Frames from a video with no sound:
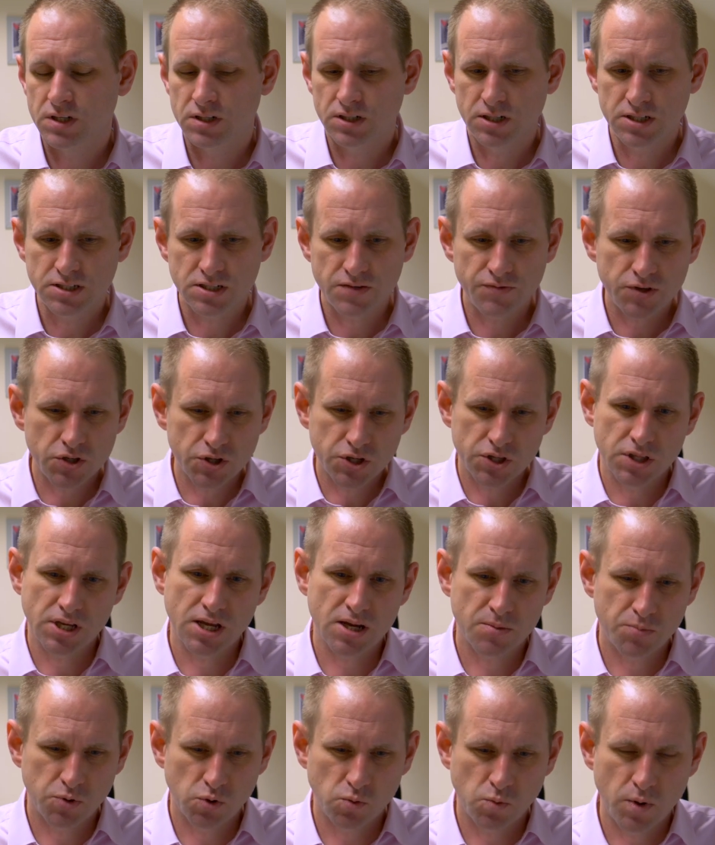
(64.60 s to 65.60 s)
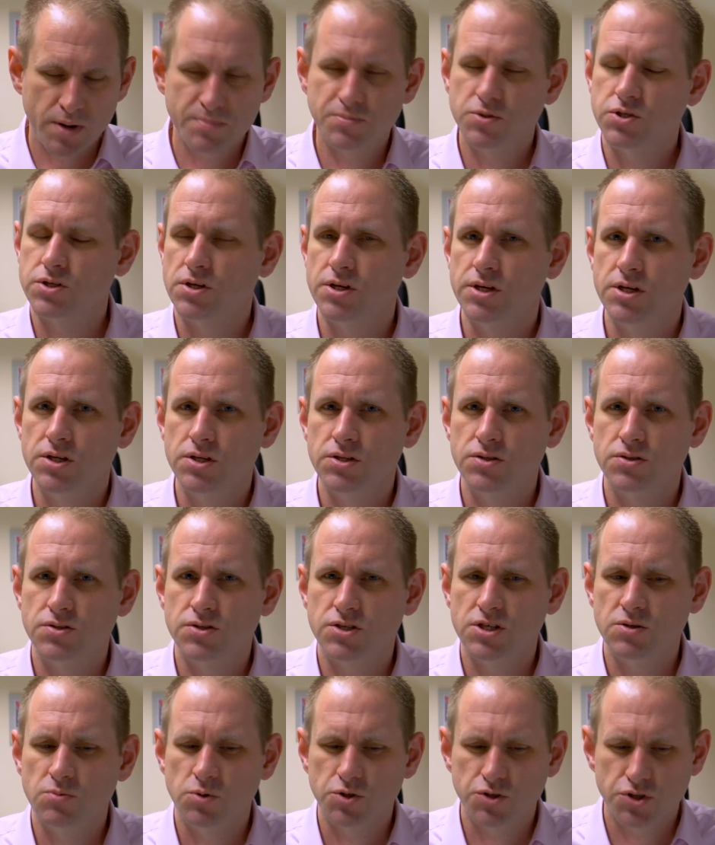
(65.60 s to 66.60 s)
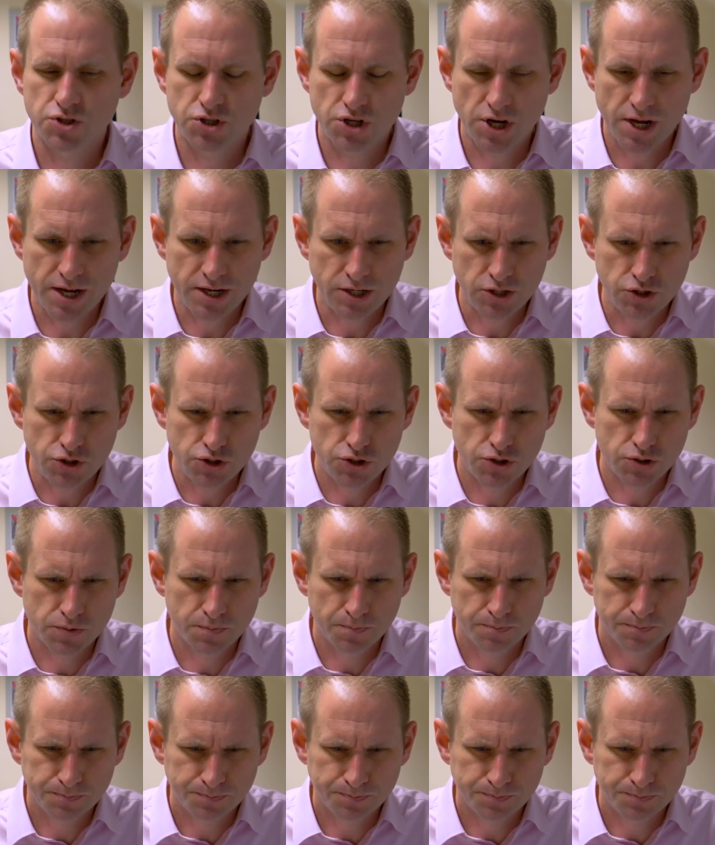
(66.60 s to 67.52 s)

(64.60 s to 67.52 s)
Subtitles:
Let's have a look at the Apple website and see what's changed.